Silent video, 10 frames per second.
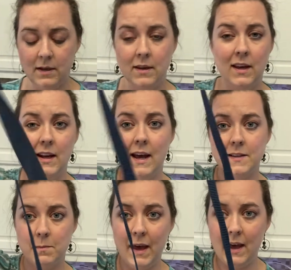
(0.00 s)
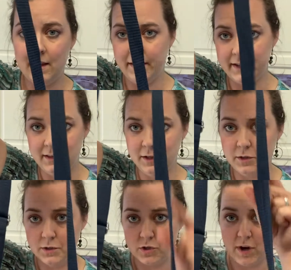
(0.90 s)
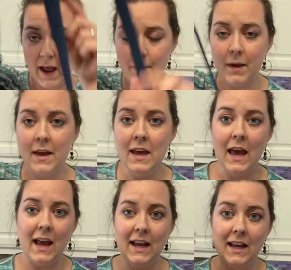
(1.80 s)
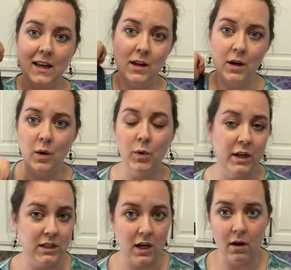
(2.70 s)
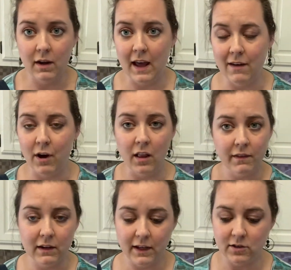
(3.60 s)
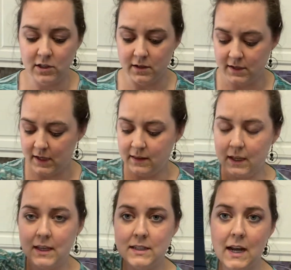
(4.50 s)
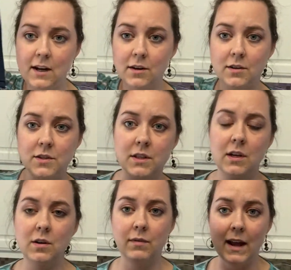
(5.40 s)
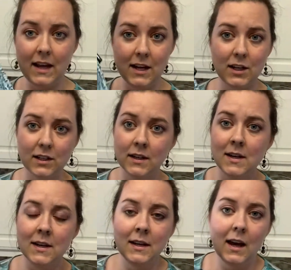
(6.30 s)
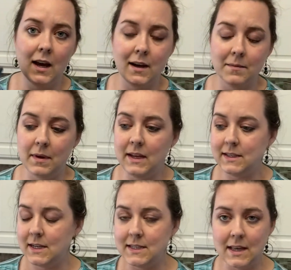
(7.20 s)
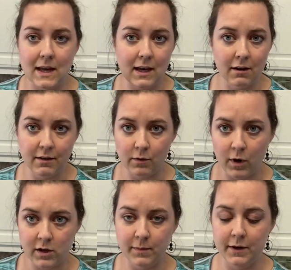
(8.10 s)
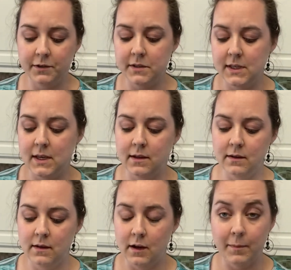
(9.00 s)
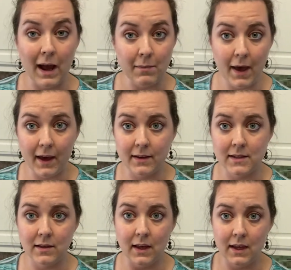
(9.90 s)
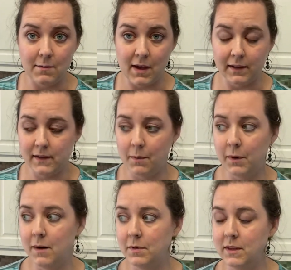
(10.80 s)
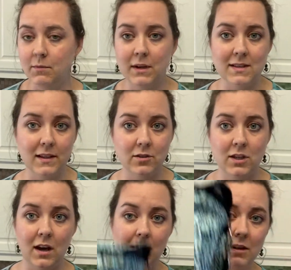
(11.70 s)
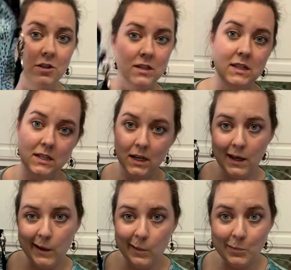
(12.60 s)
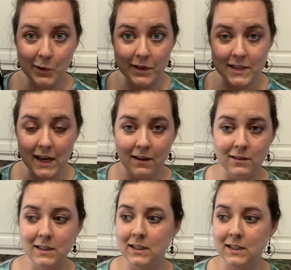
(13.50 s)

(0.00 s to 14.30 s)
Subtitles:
It has a little strap, and we're good to go. And I have all of our lunches in the containers right here. It's easy. They carry their water bottles in their backpacks, so they keep that separate. But then when it's lunchtime, I just pull this out.